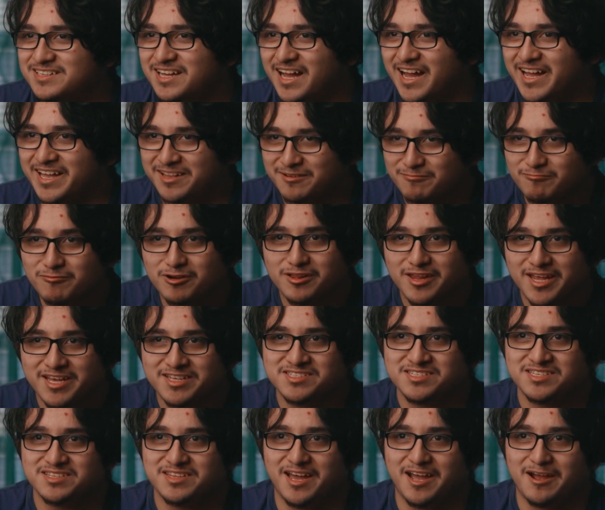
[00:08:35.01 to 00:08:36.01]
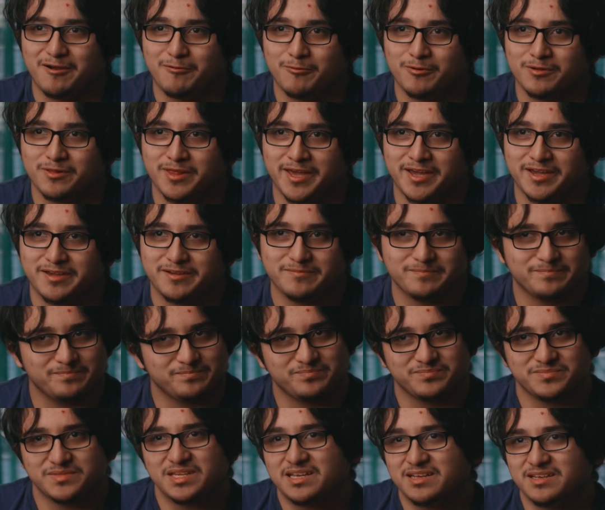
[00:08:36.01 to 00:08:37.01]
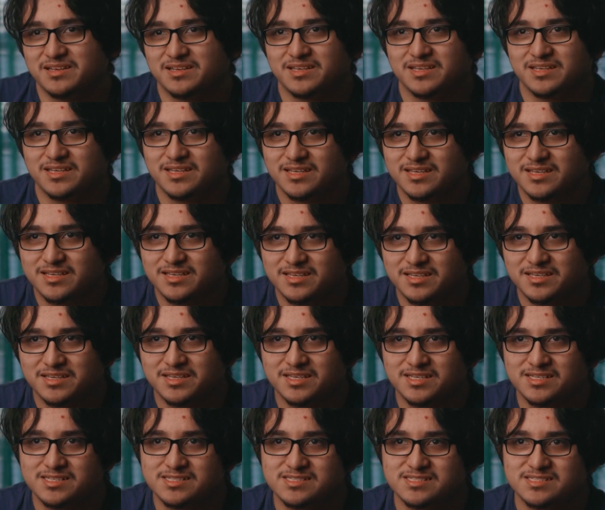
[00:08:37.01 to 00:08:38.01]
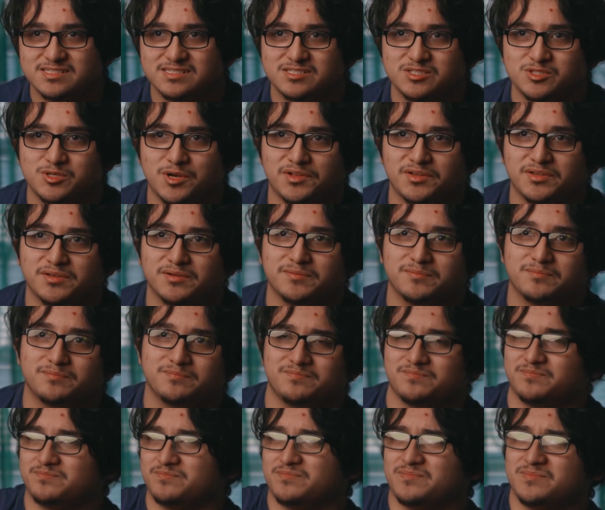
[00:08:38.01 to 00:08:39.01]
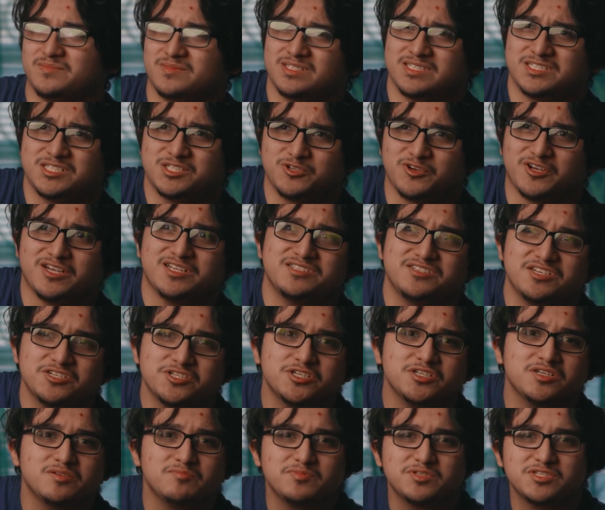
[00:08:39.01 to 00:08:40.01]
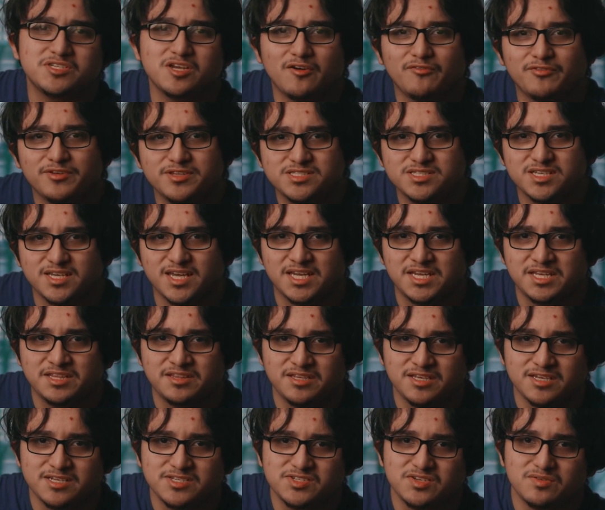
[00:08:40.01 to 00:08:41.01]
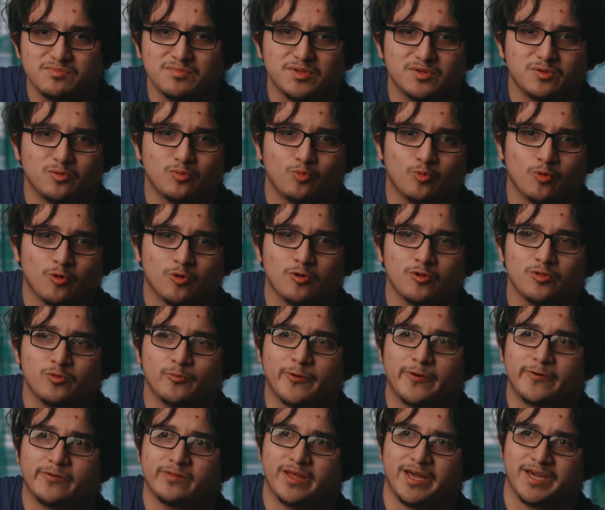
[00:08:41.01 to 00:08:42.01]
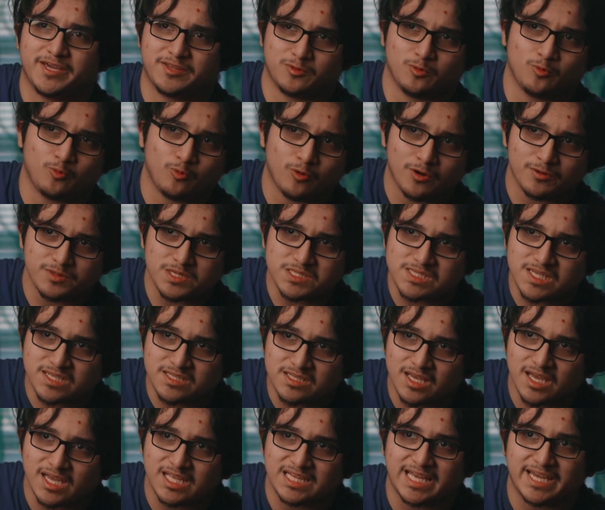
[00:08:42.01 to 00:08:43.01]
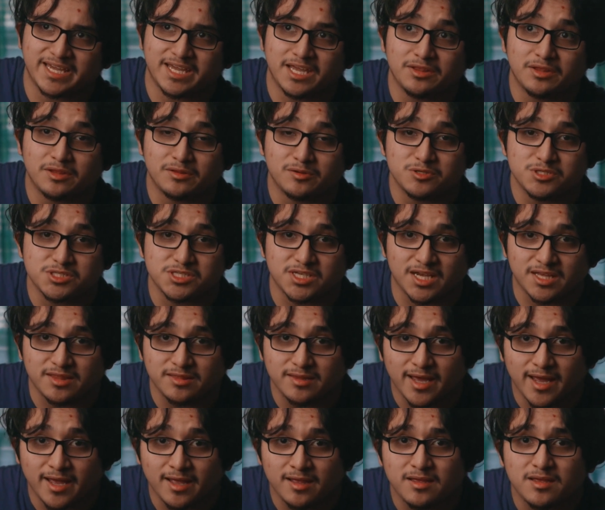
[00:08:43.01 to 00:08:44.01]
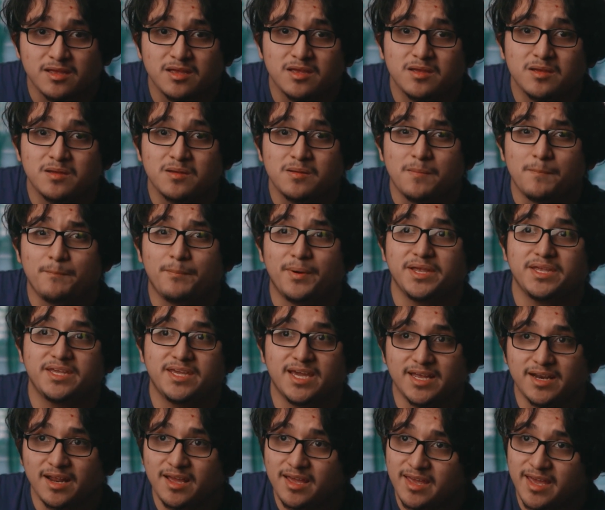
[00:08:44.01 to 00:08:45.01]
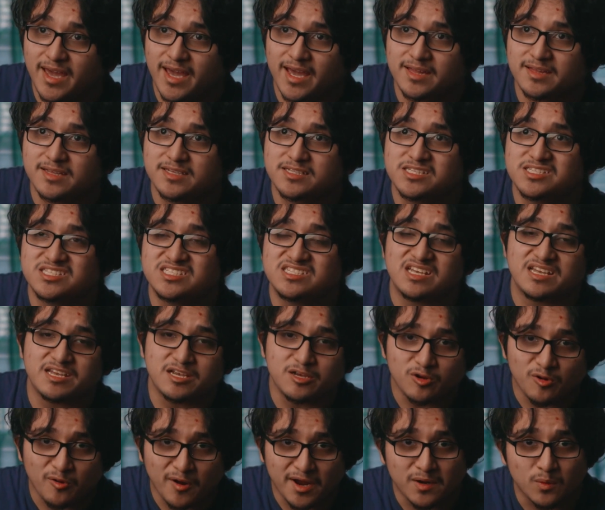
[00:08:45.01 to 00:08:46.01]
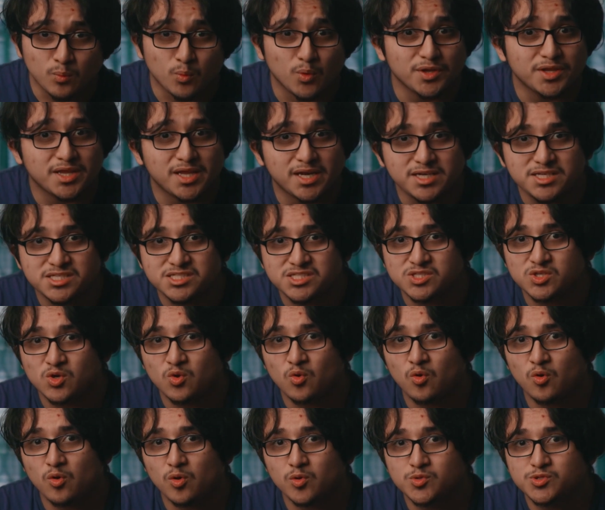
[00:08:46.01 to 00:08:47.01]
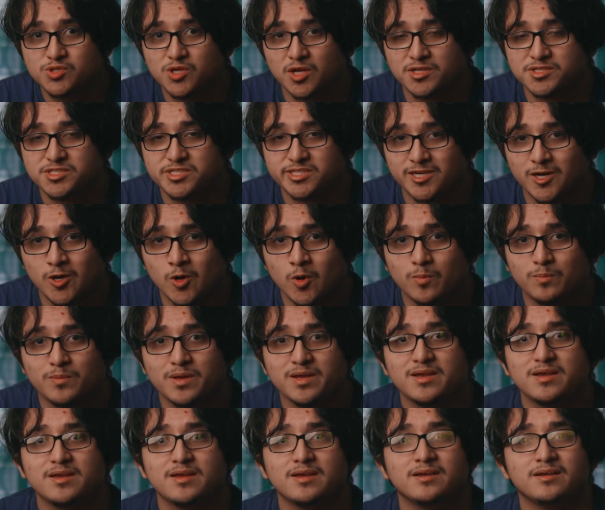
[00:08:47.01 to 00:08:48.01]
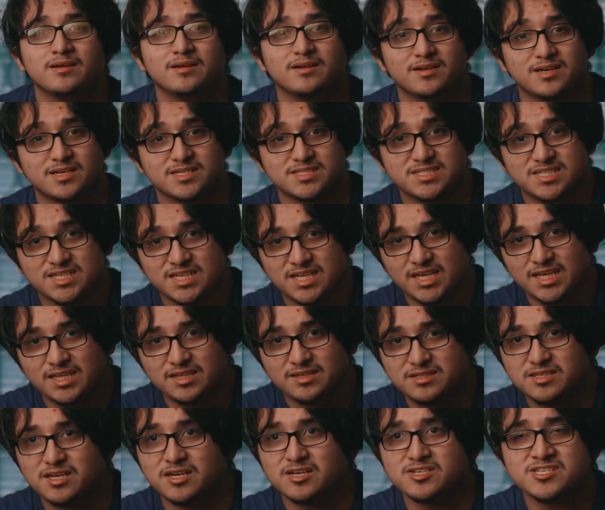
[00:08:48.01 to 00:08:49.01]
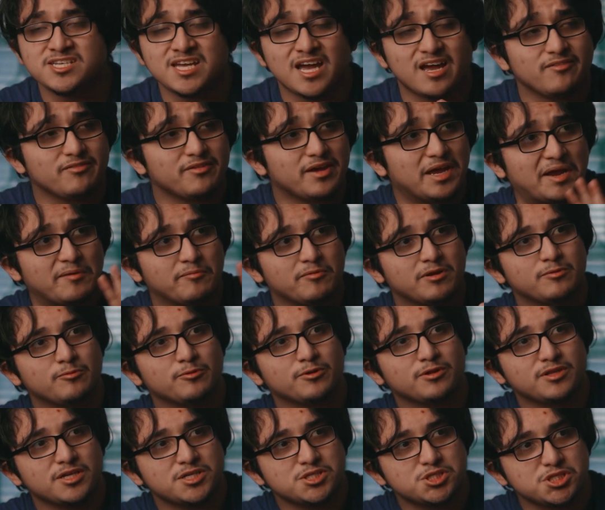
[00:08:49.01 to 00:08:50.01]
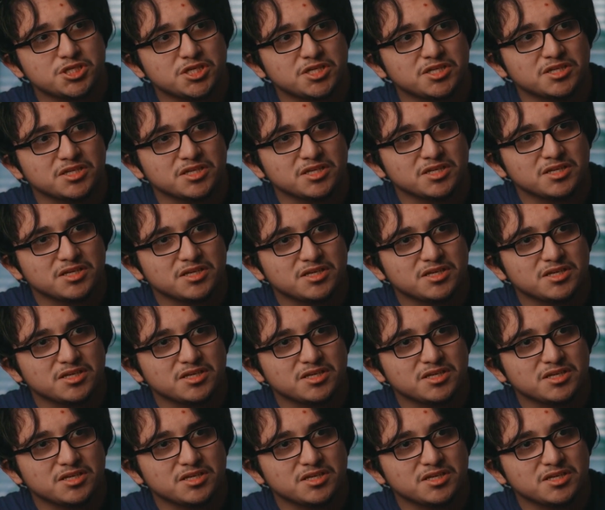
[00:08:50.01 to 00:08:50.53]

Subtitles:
I can relate to that, where like he's trying to transition himself into atheism in a world where like the world is ending, and I can understand that. But yet again, it's incredible that he still holds on to hope, because he does have every religion